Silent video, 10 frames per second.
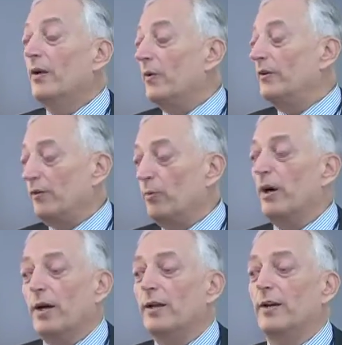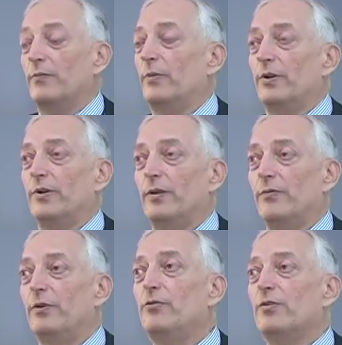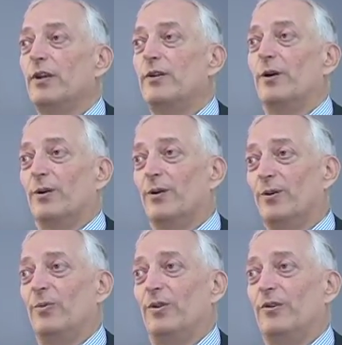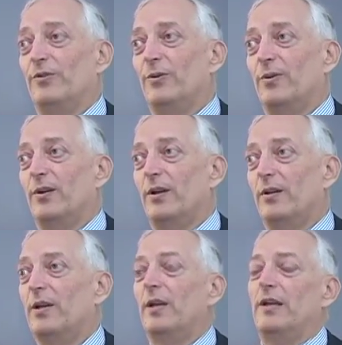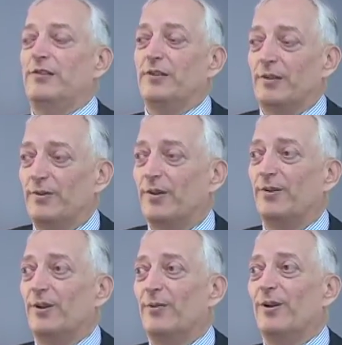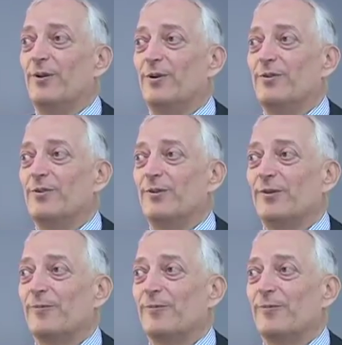which is why governments have usually gone along with this storyline instead of asking the right questions.